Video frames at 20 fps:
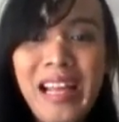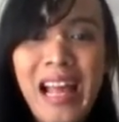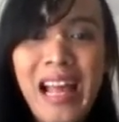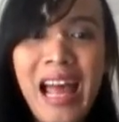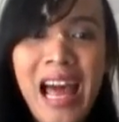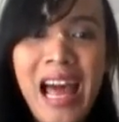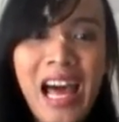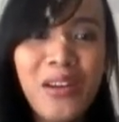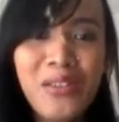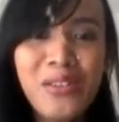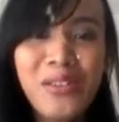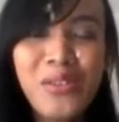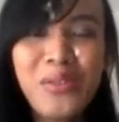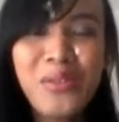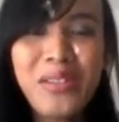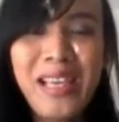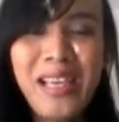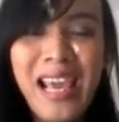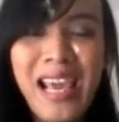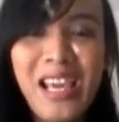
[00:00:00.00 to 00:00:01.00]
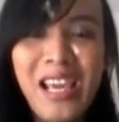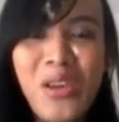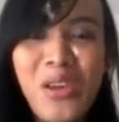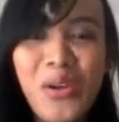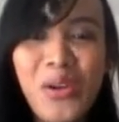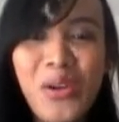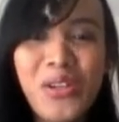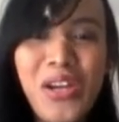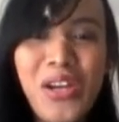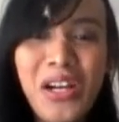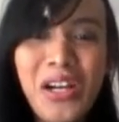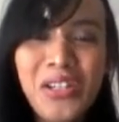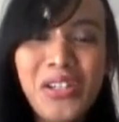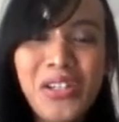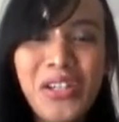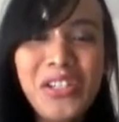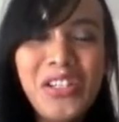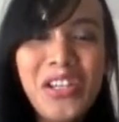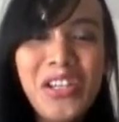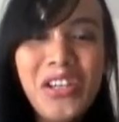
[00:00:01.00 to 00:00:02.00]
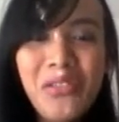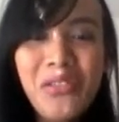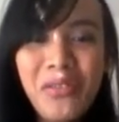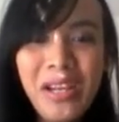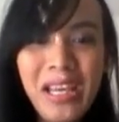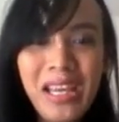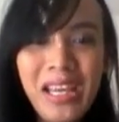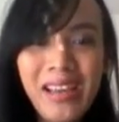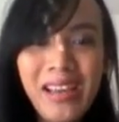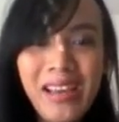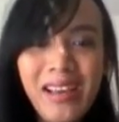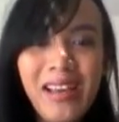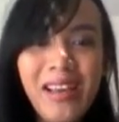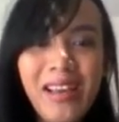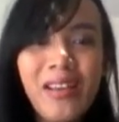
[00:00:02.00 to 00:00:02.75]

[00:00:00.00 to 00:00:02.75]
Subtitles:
how to take your doctorate degree